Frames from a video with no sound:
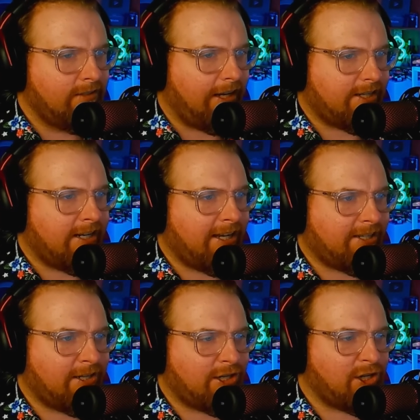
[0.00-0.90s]
It's
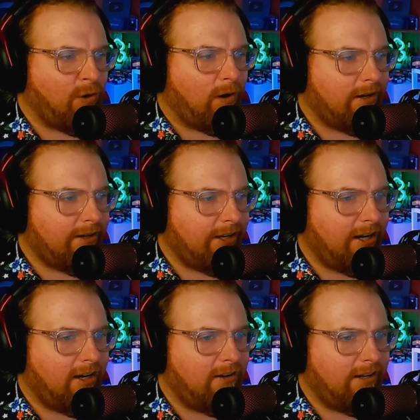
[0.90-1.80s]
nice and short, you
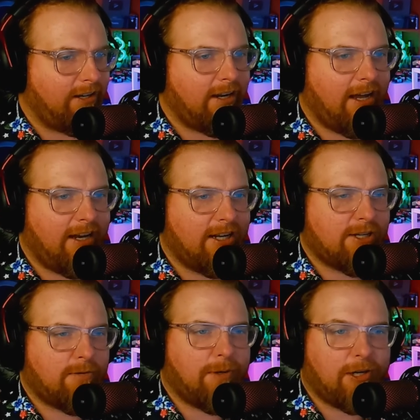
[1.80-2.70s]
know, and
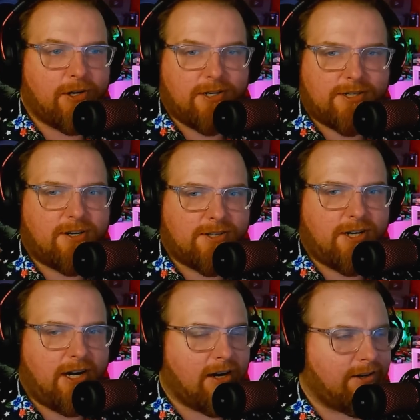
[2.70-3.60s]
this would be good in certain
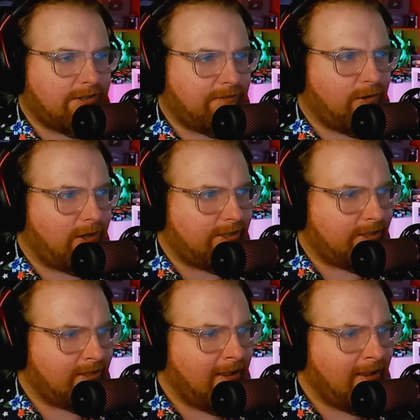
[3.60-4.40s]
scenarios, of course.